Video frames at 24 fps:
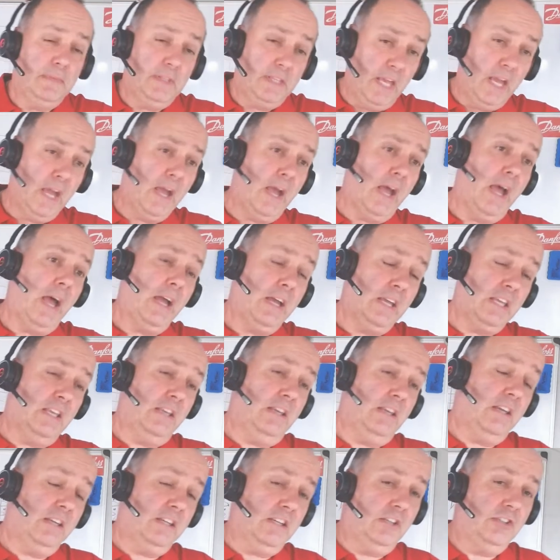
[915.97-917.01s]
Yeah, I
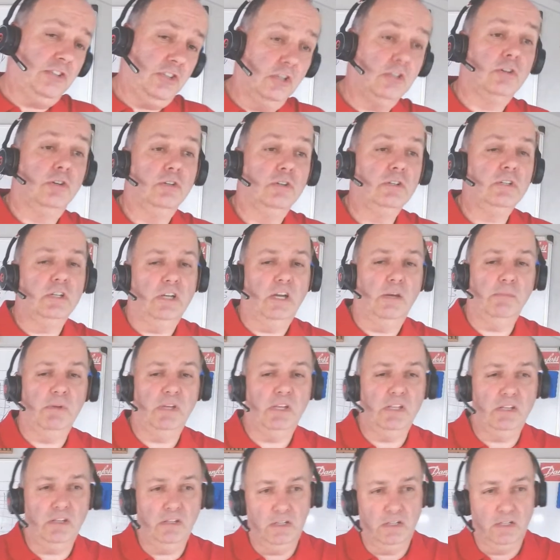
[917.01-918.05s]
guess you could. I
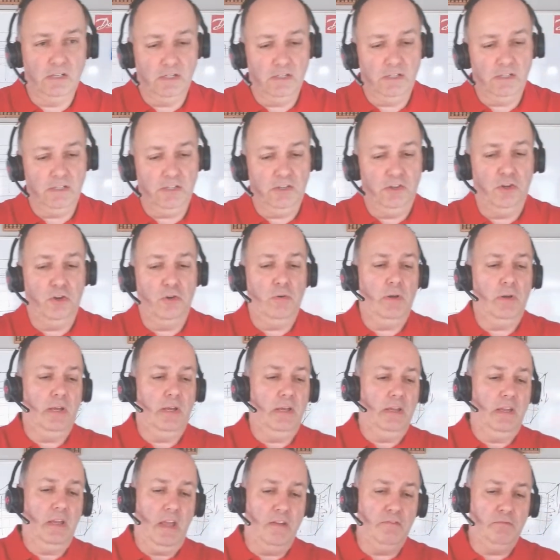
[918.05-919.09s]
mean,
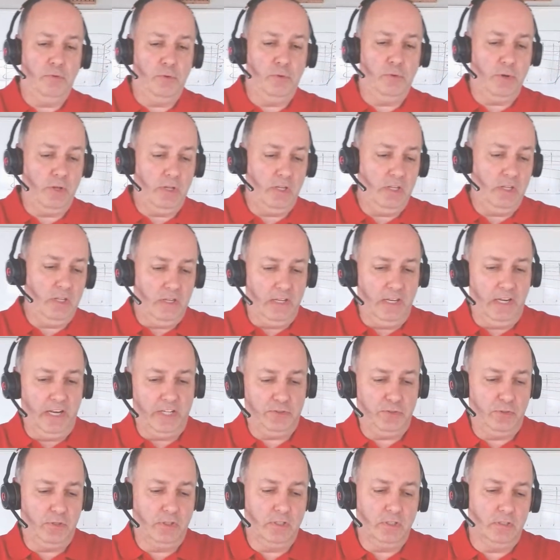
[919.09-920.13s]
every
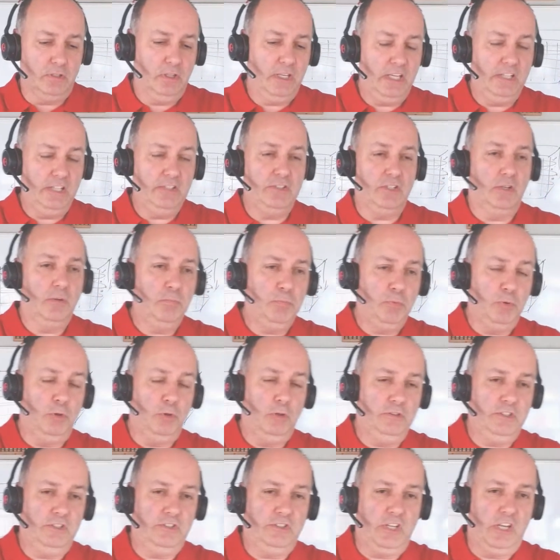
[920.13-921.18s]
electrical heater
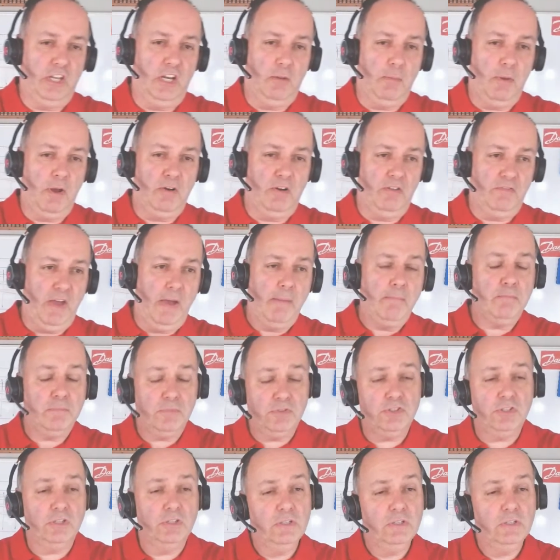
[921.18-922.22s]
pulls a certain amount of
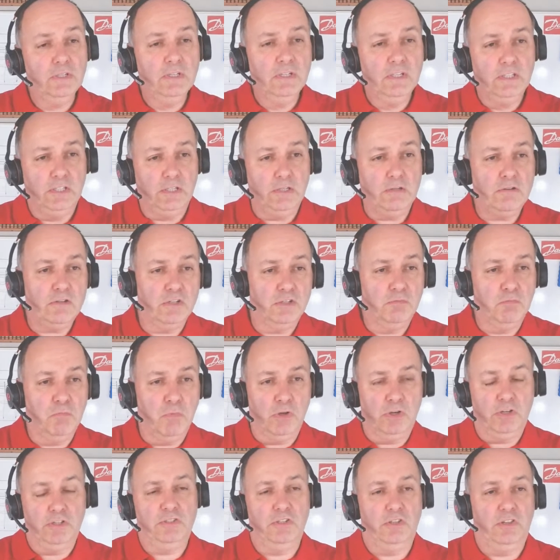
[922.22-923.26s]
amps. You could
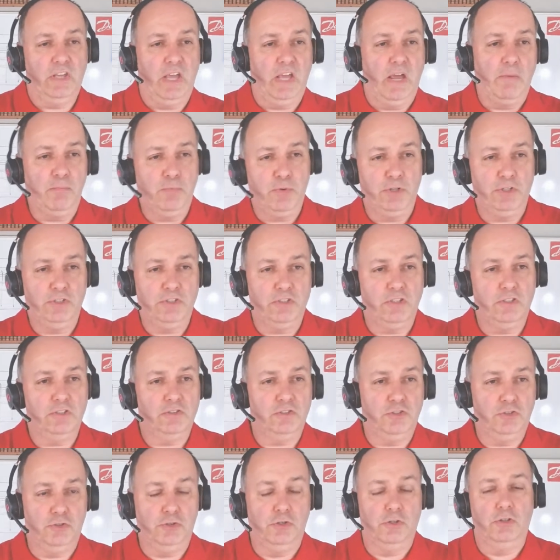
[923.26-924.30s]
monitor the amperage
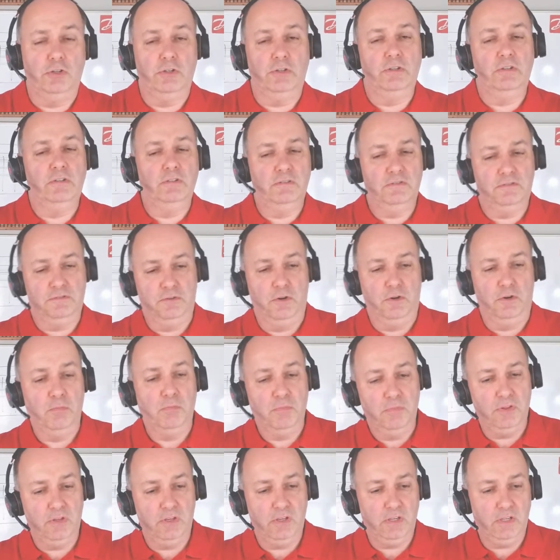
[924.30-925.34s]
that's drawn
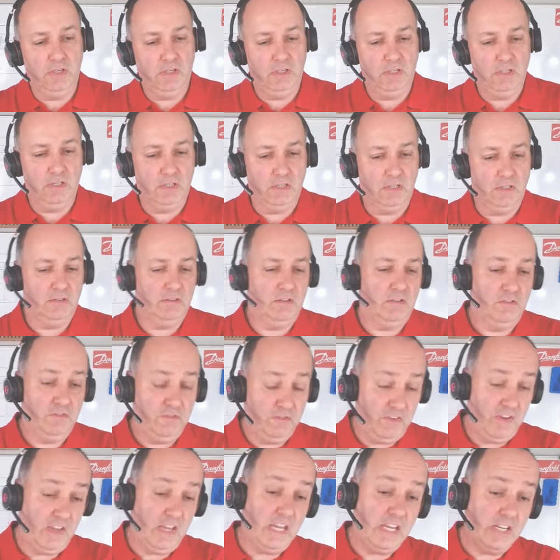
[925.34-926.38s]
from the
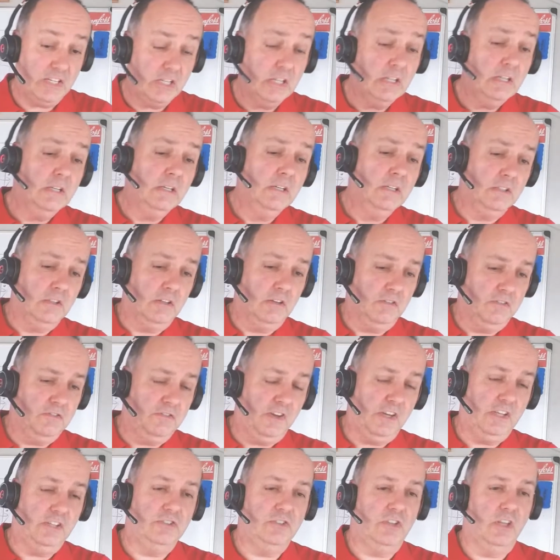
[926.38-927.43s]
feed that
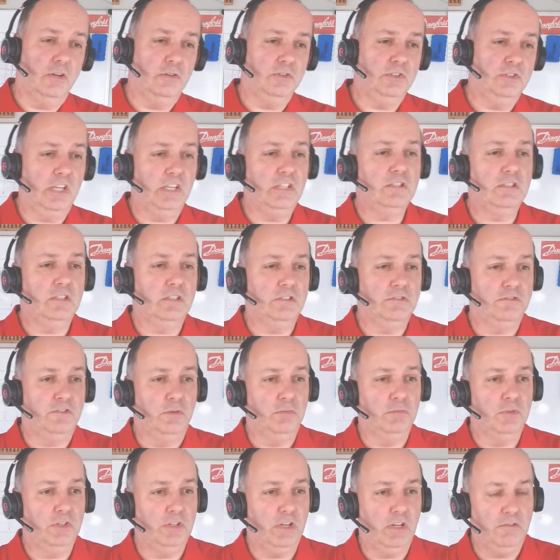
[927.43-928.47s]
feeds those heaters
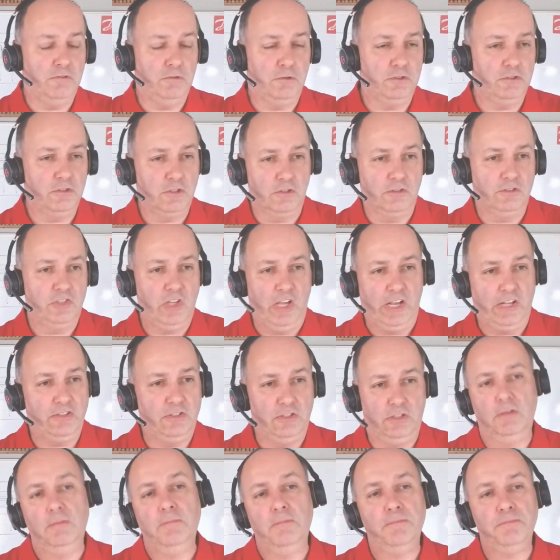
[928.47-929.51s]
from the defrost
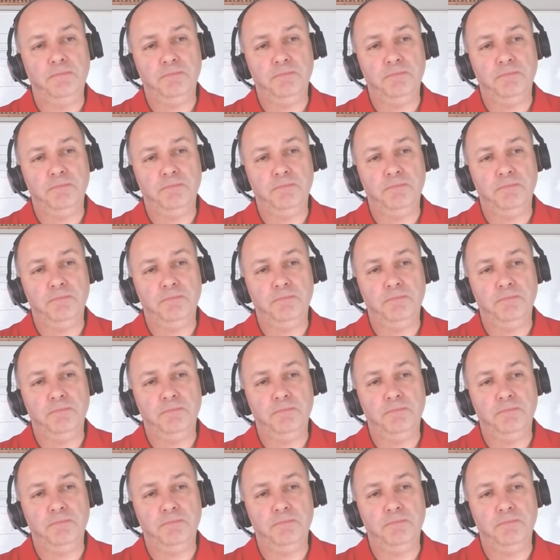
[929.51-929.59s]
contactor